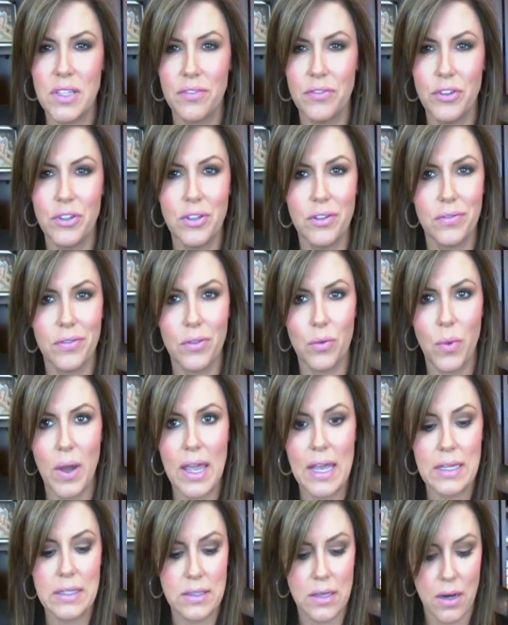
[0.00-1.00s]
a few different
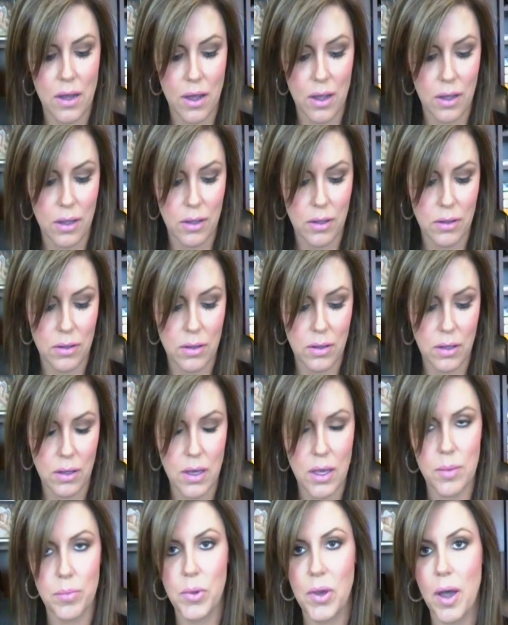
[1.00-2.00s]
ways, and I
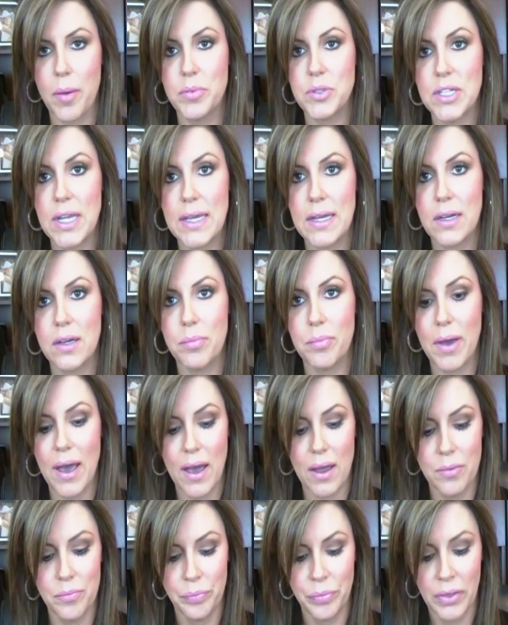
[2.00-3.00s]
can keep you updated.
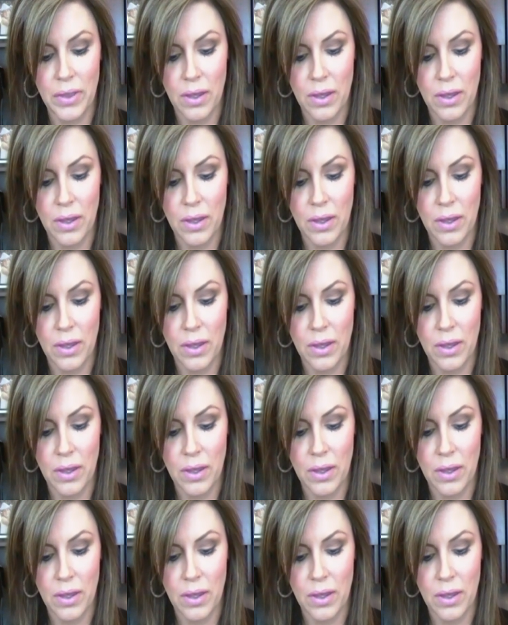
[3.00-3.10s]
But